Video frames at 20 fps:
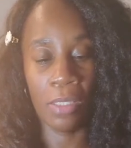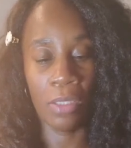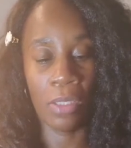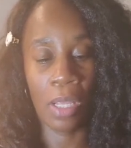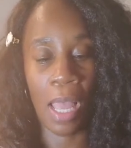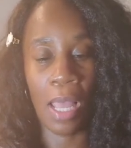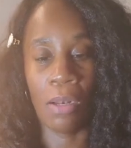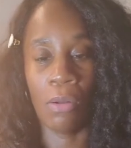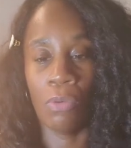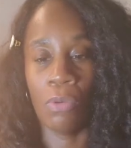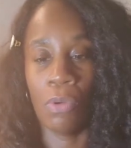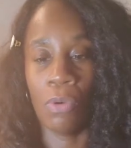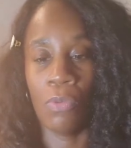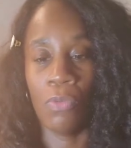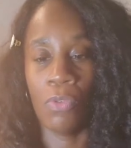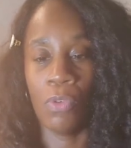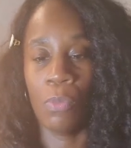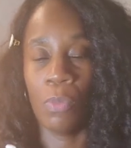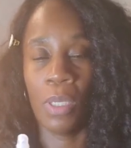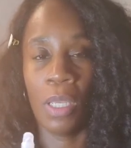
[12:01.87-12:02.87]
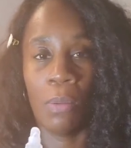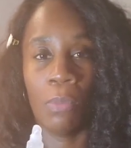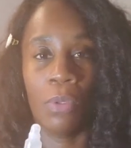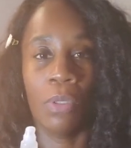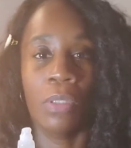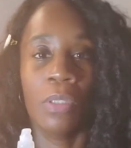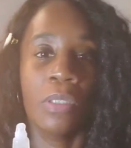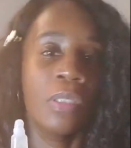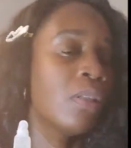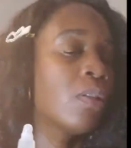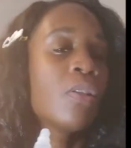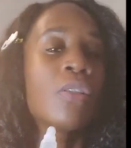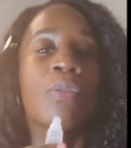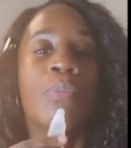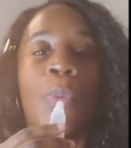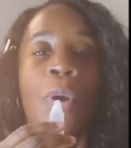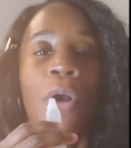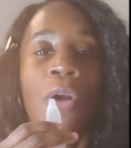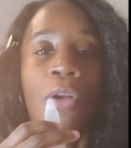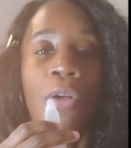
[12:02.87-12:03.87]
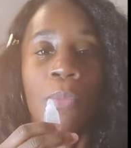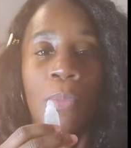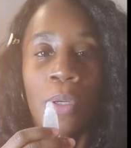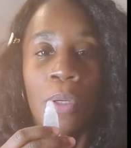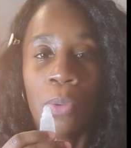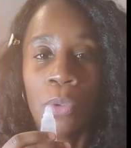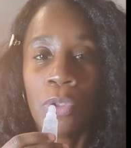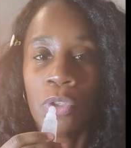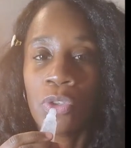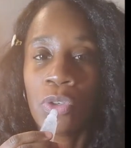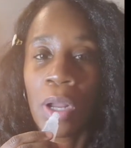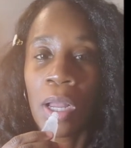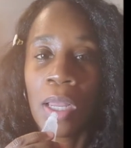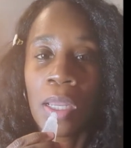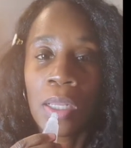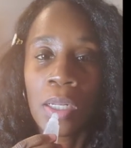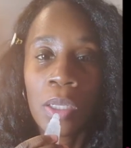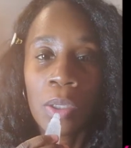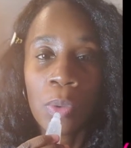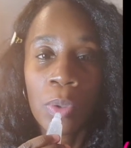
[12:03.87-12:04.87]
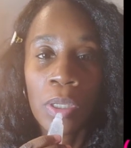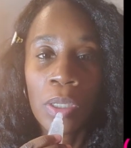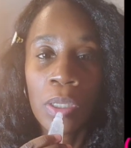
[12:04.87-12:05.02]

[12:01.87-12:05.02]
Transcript: So I don't know if you'll be able to see the sparkle, but we'll try anyway.